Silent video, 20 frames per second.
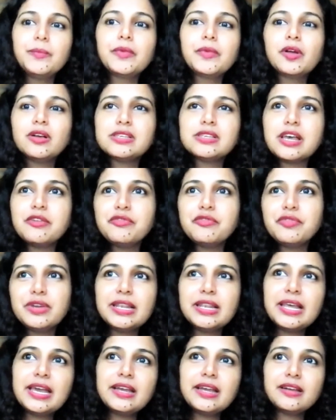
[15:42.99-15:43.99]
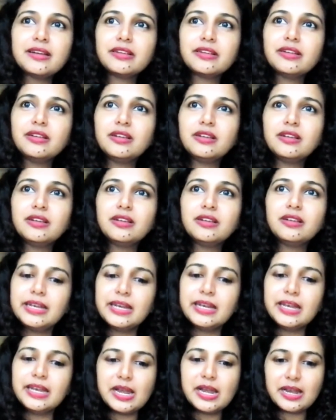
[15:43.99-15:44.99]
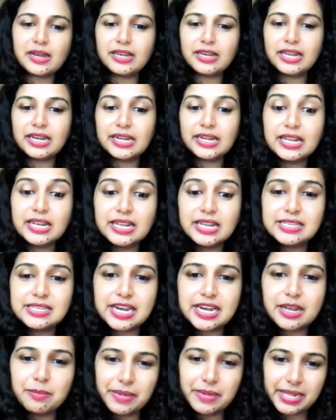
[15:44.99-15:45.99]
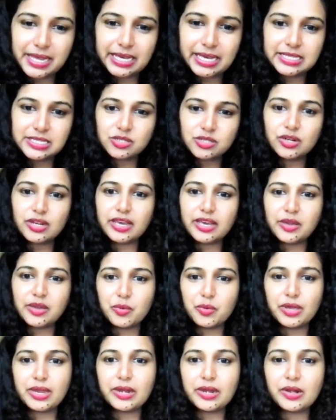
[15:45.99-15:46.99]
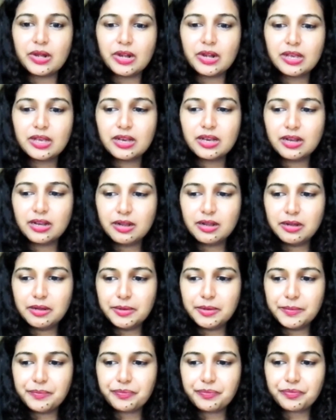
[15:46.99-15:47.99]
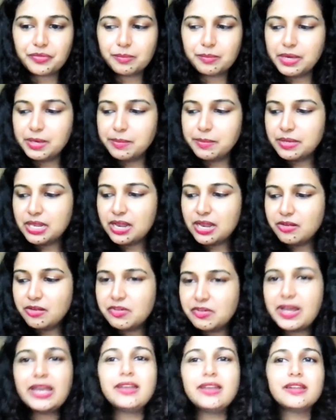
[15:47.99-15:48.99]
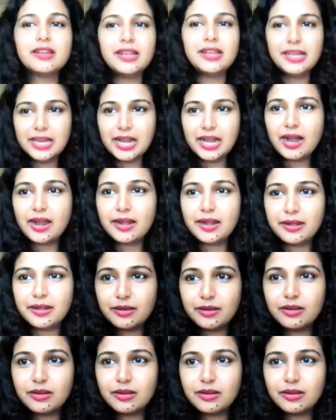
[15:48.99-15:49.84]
Because I feel like LinkedIn is at a place today where people are trying really hard.